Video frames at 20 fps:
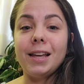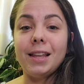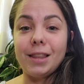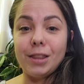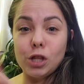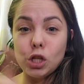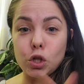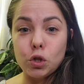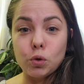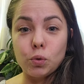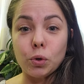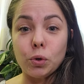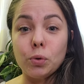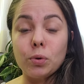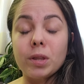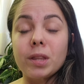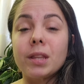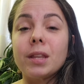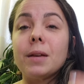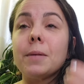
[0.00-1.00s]
the
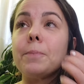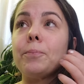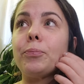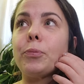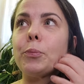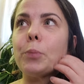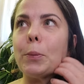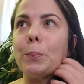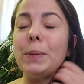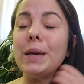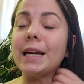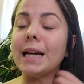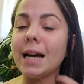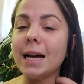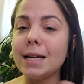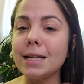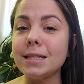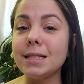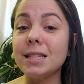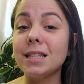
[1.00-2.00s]
truth. But
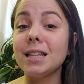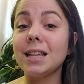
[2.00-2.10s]
because